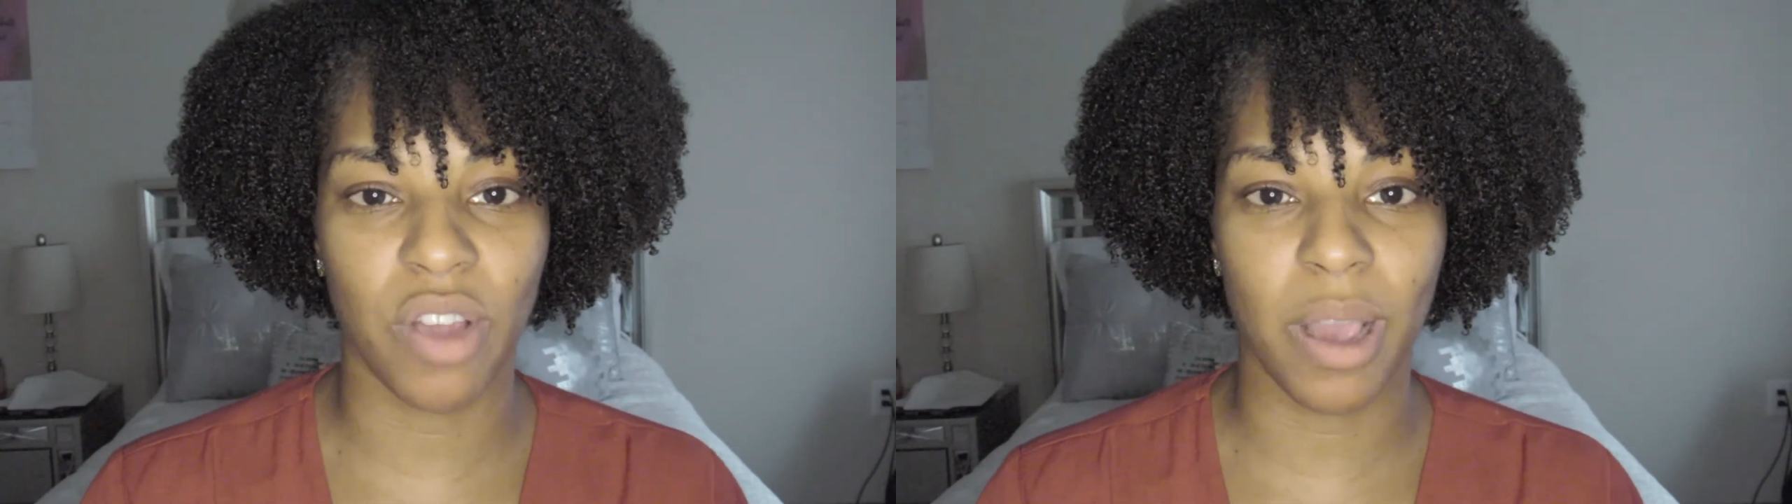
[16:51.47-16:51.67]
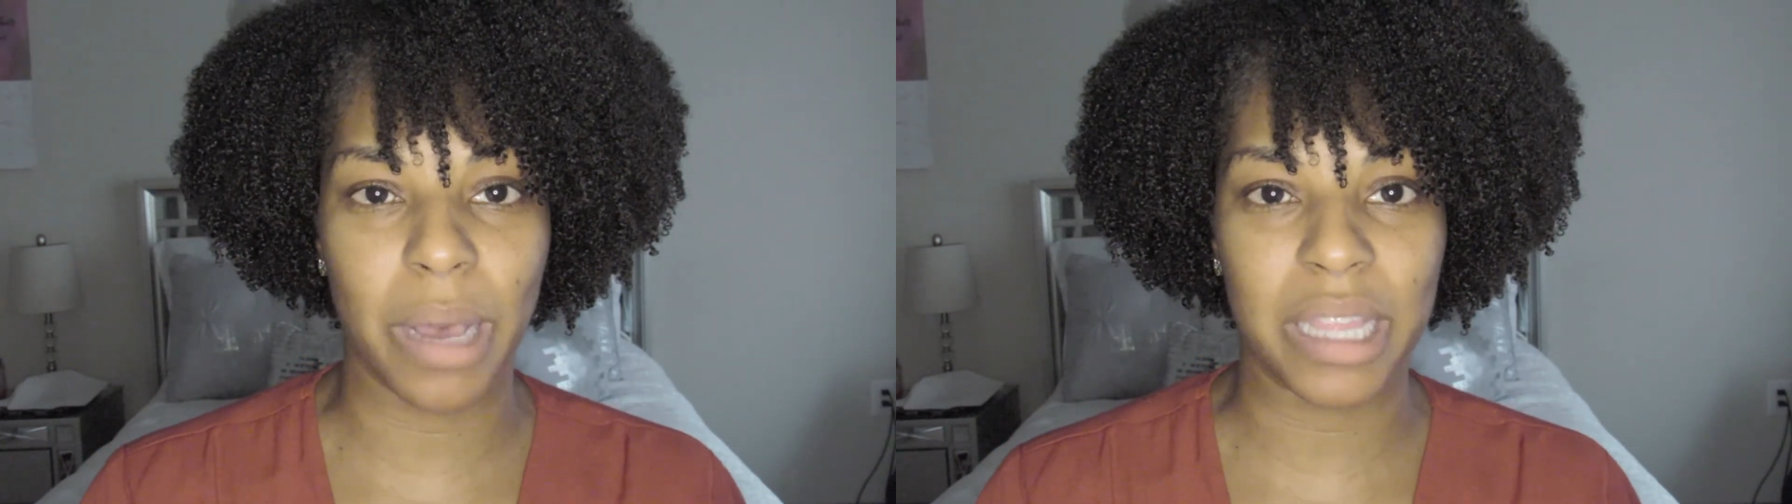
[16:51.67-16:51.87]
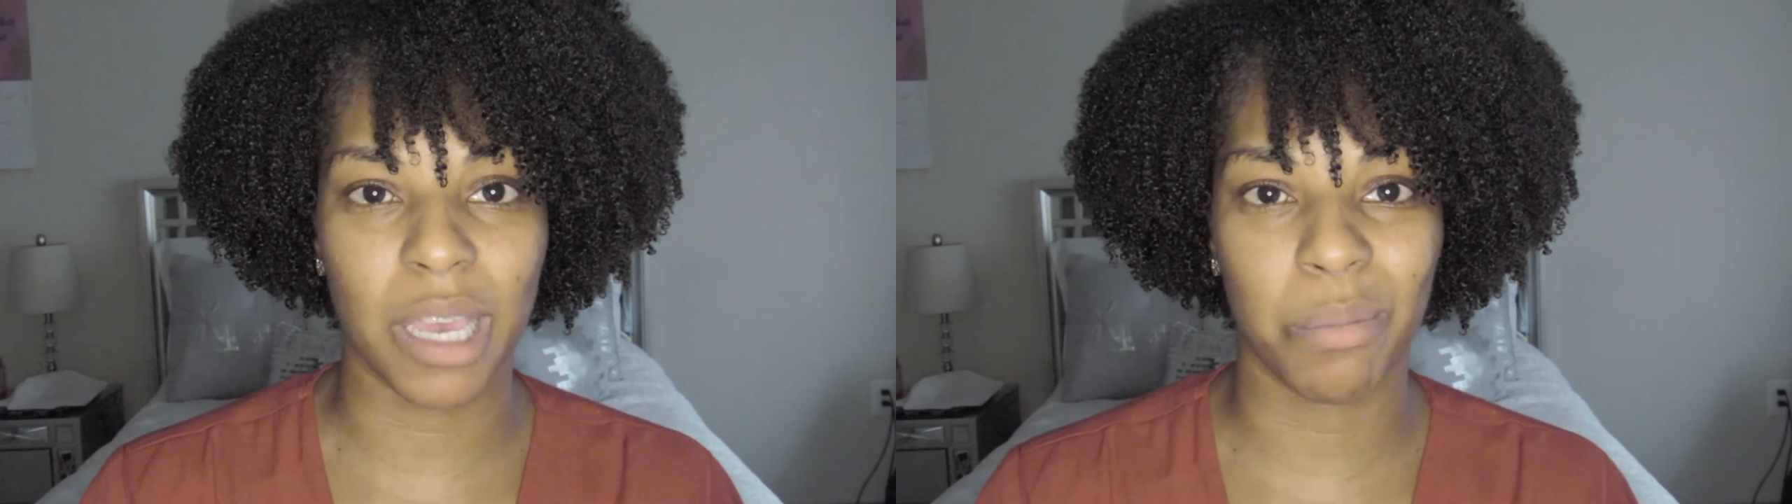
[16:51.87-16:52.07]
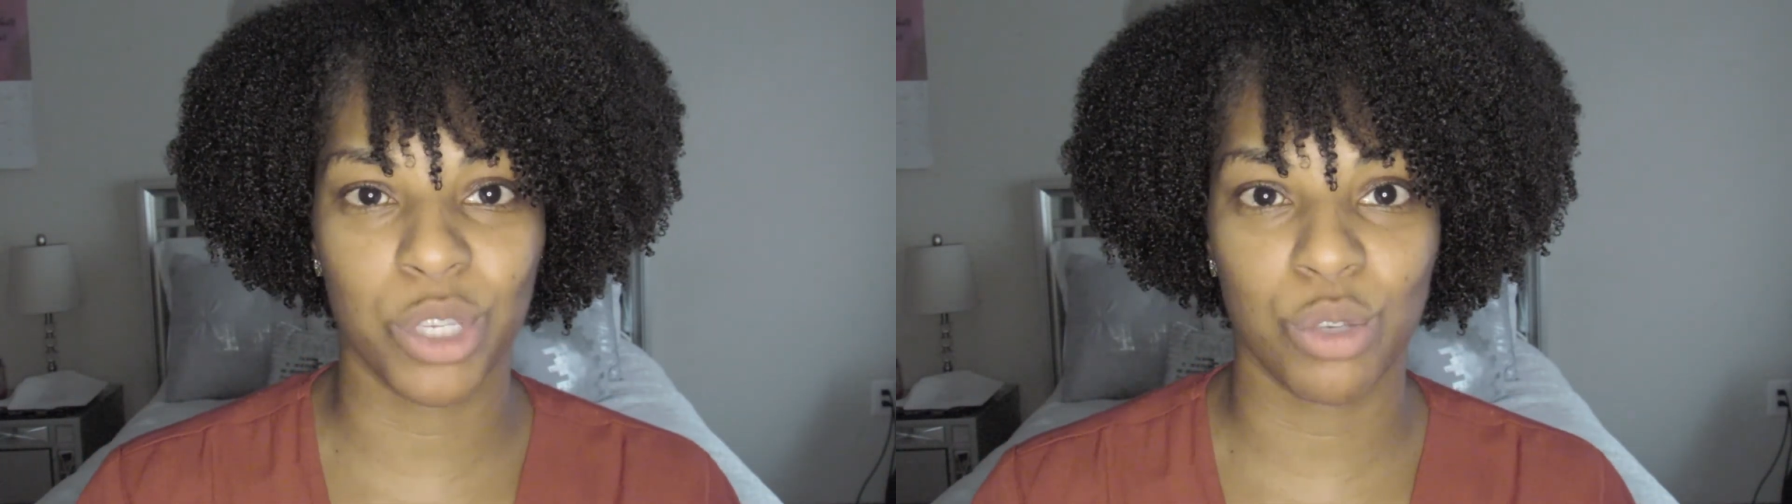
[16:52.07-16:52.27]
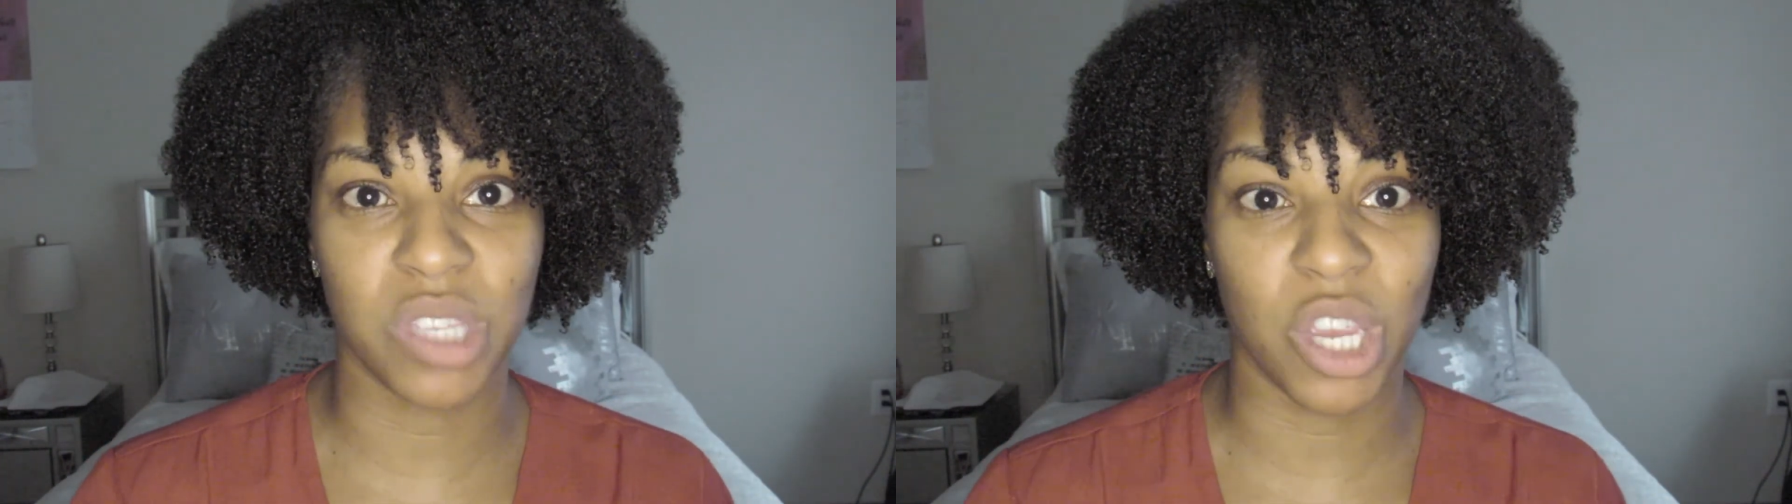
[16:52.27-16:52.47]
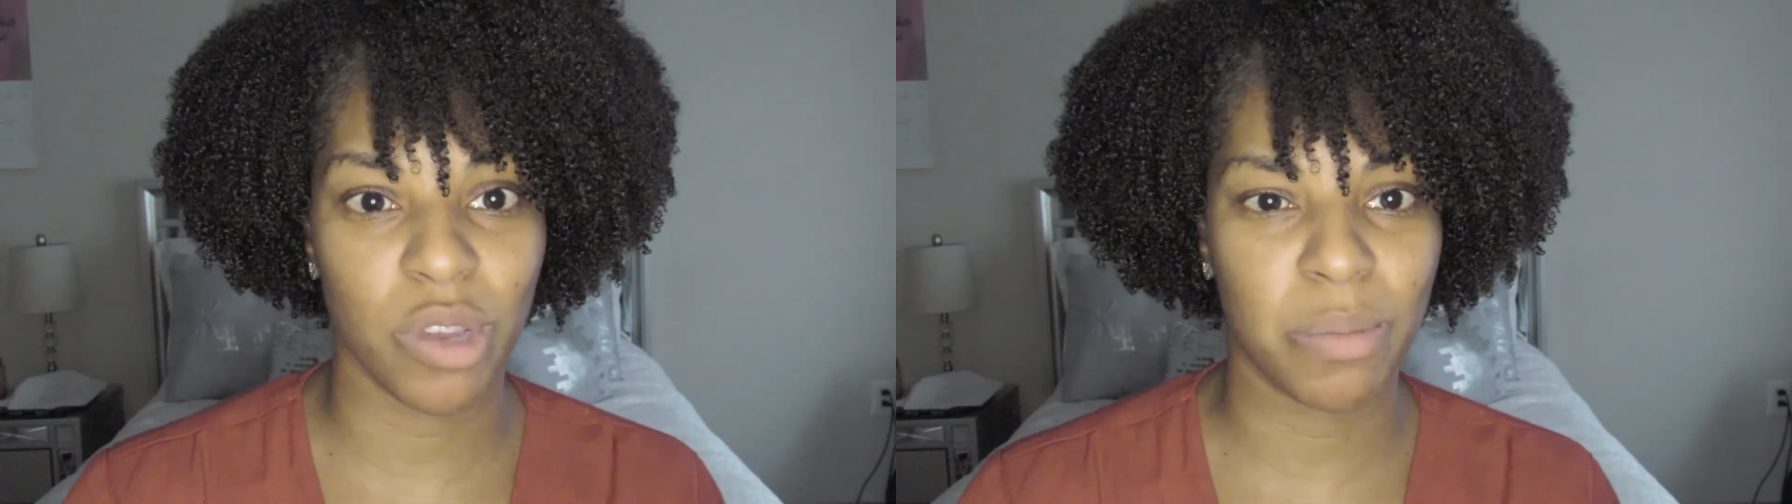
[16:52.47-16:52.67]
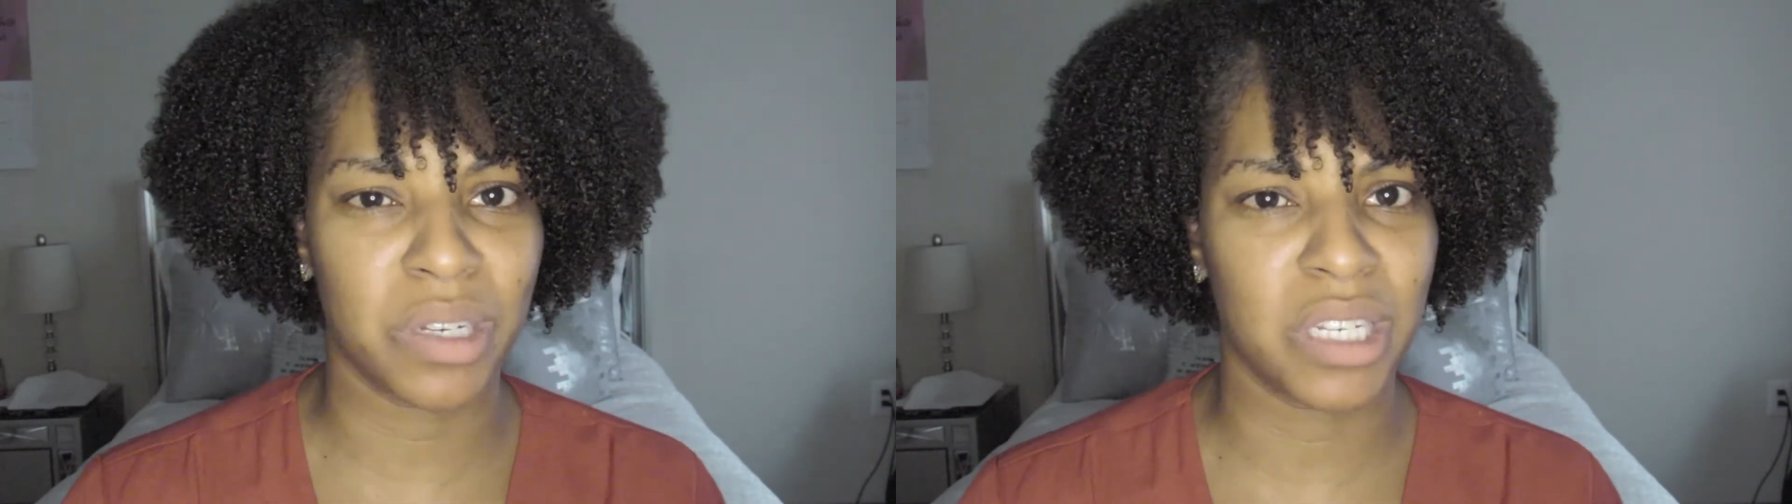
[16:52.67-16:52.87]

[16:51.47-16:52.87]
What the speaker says: I think I'm gonna use that cream pudding,